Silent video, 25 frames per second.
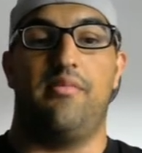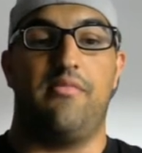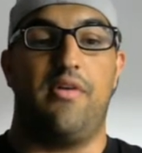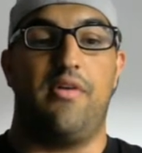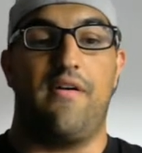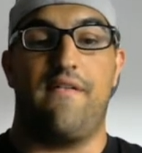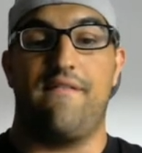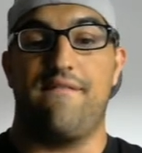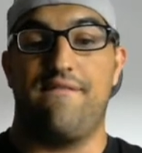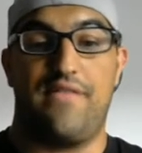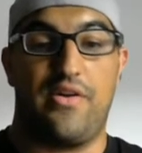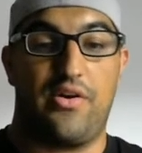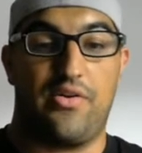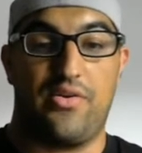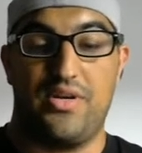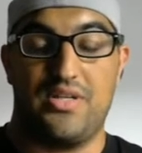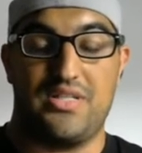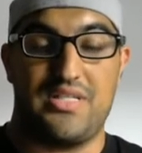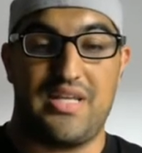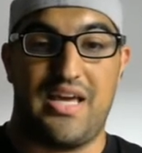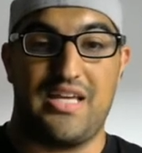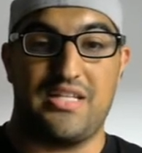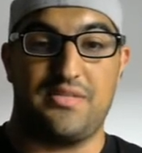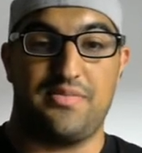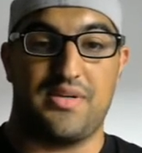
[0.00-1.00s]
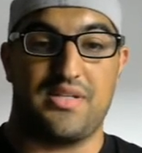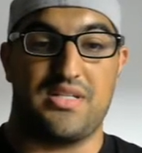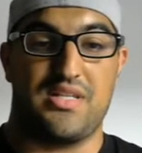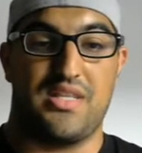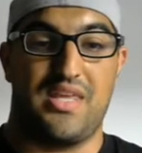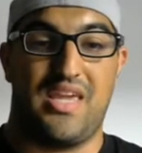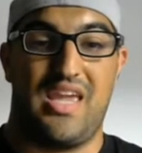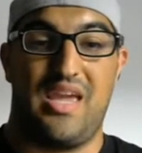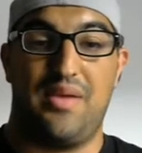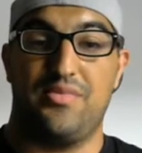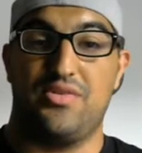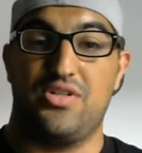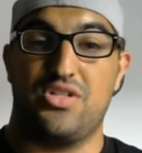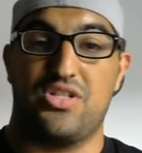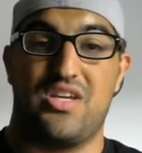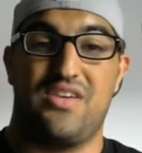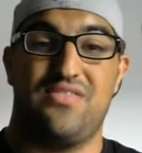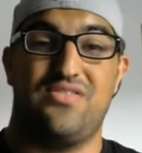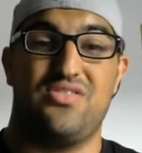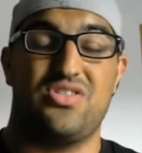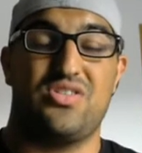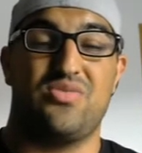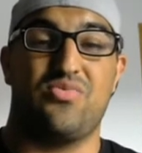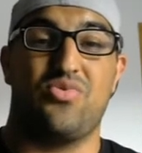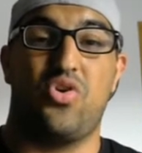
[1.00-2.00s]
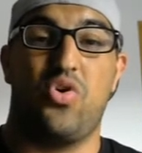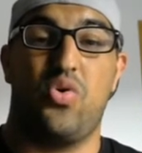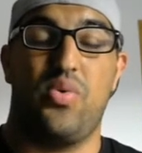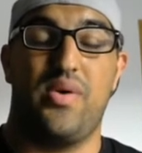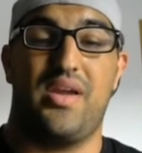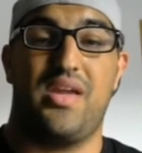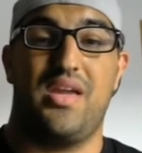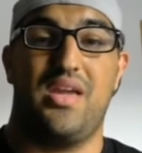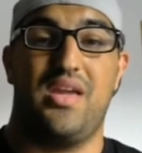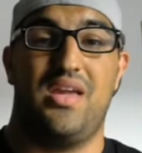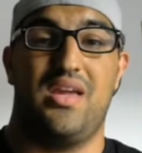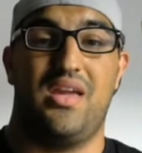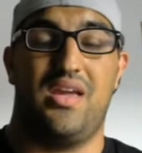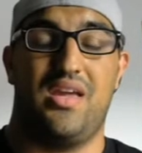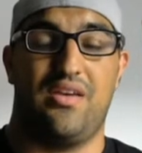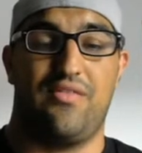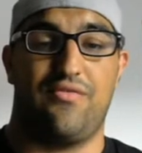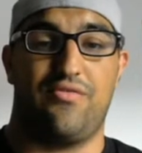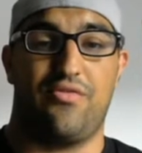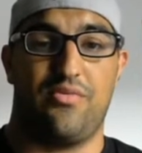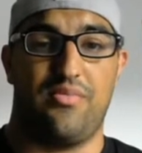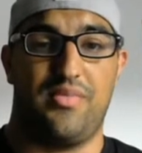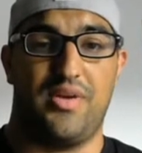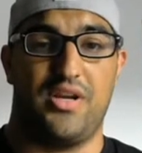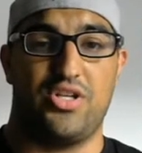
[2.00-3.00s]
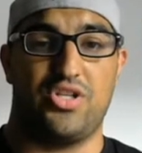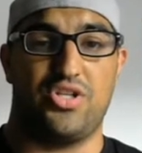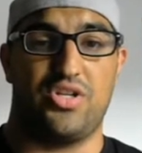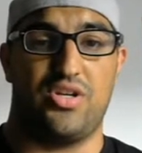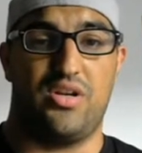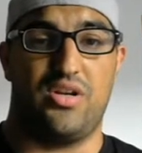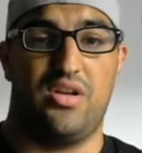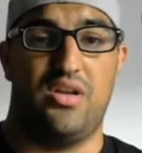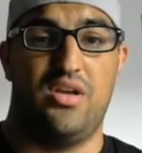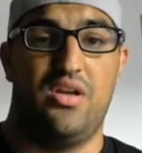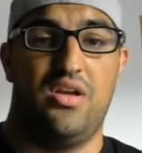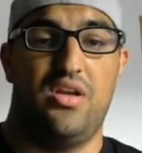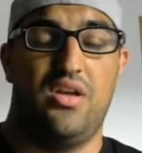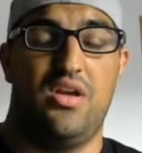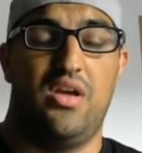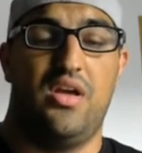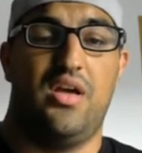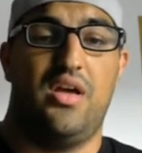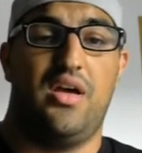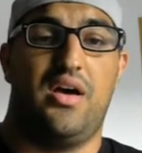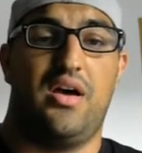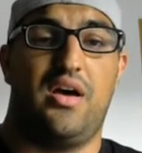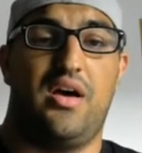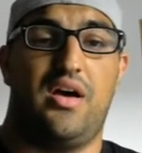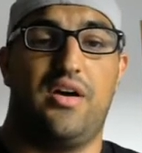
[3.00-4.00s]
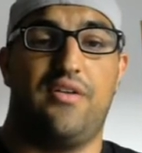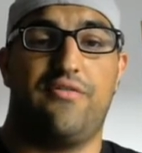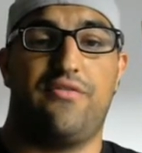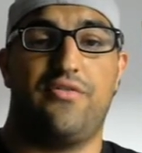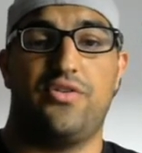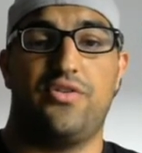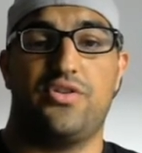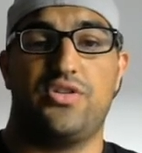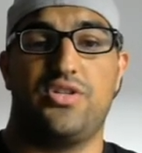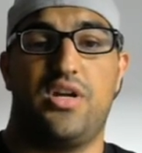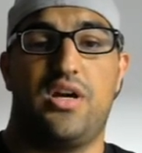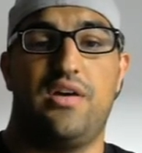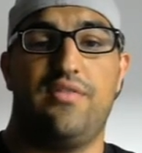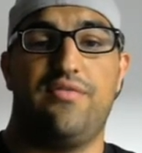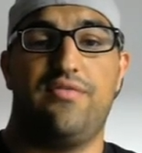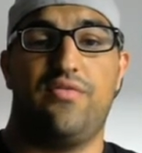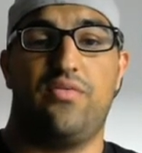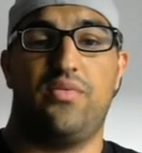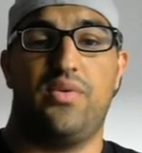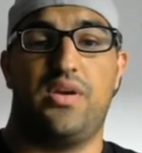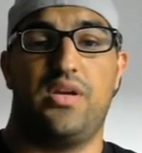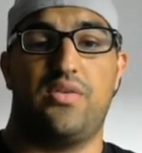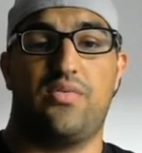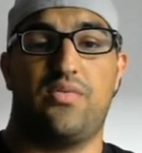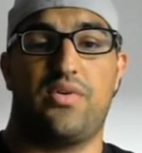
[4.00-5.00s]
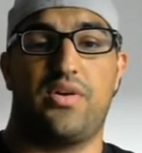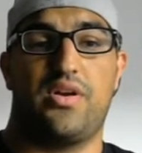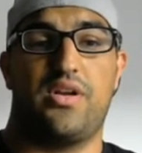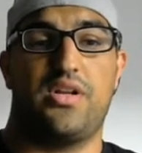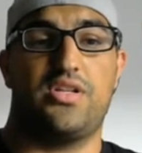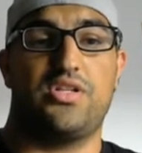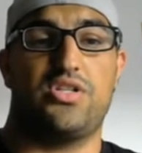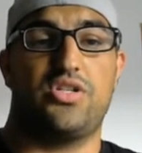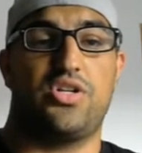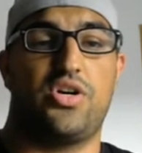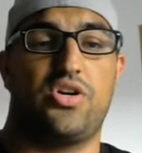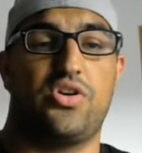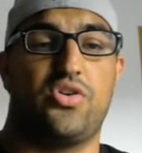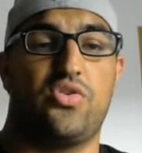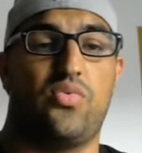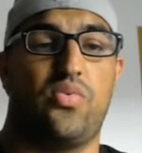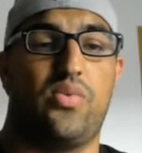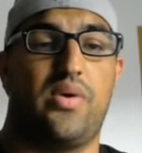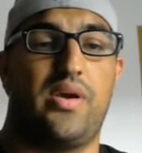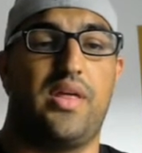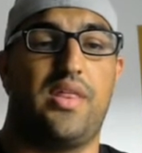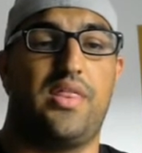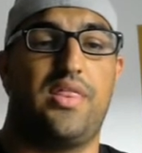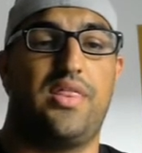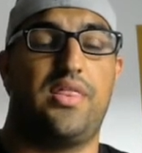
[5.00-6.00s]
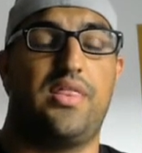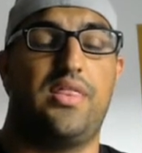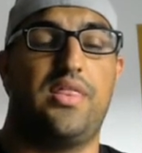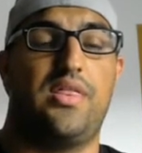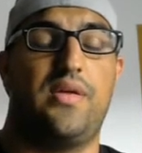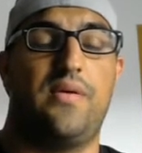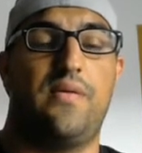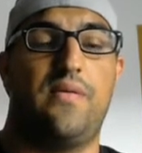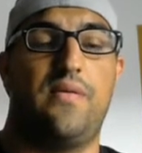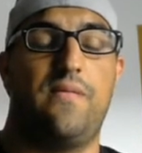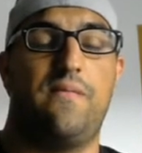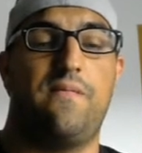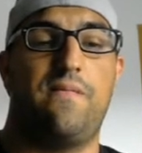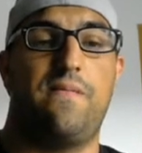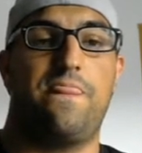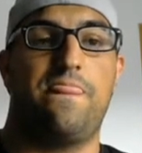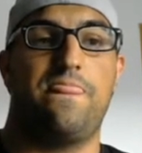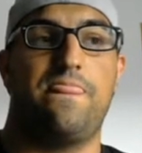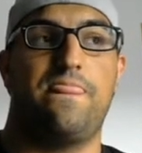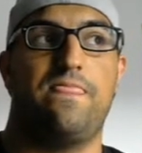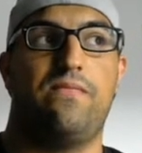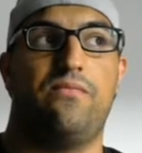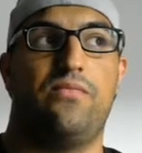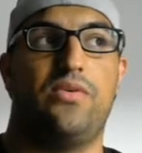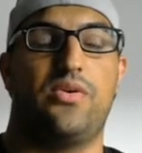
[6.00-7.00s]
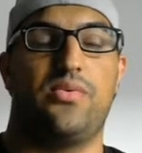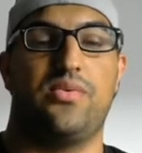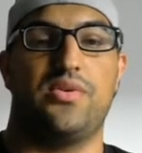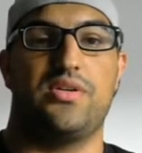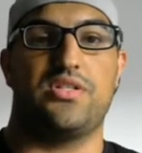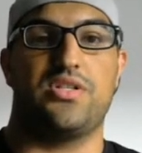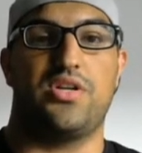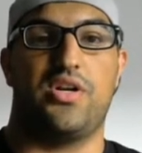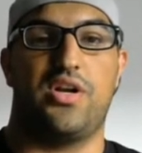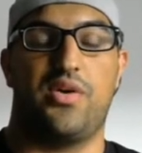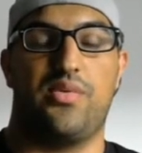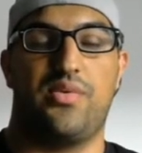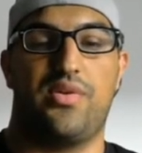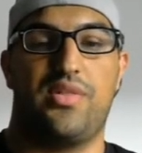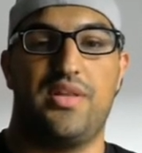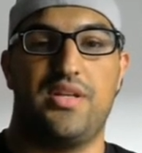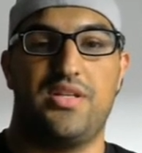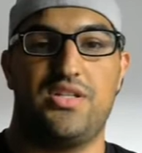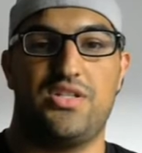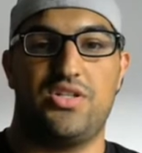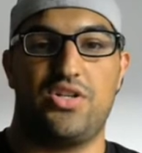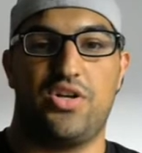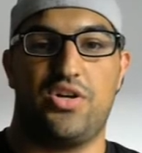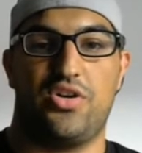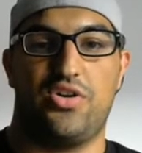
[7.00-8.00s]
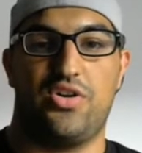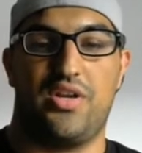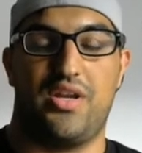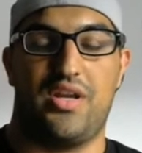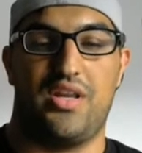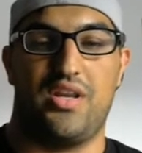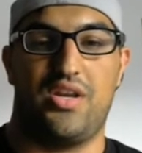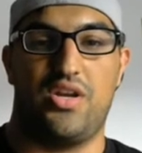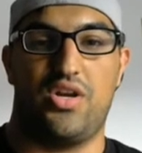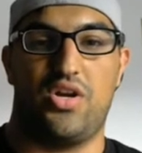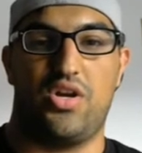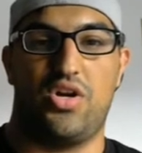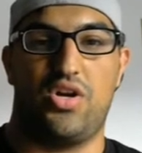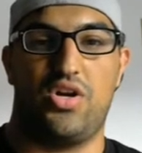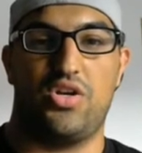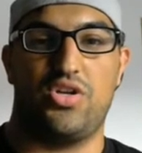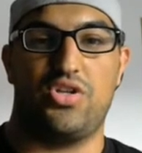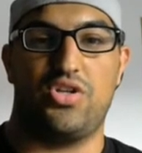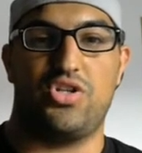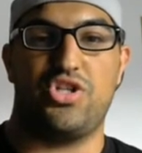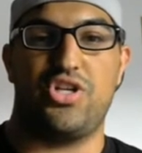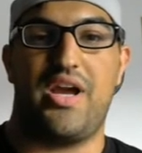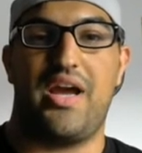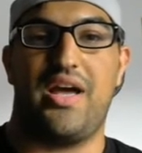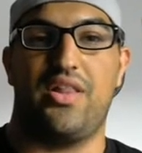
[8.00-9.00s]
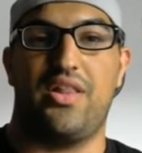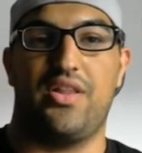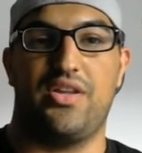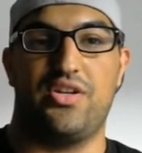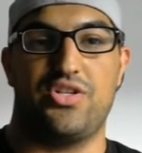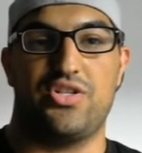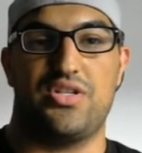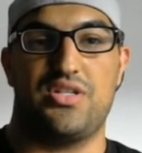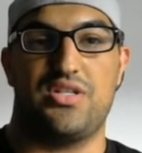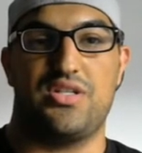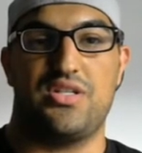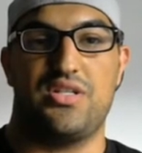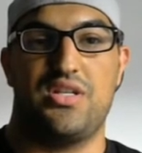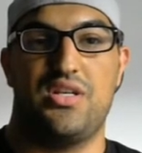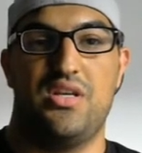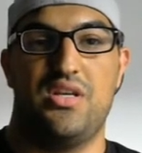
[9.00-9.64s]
various aspects of the game and just give you some quick information. First off, we're going to start with, what are we starting with? Let's start in challenges.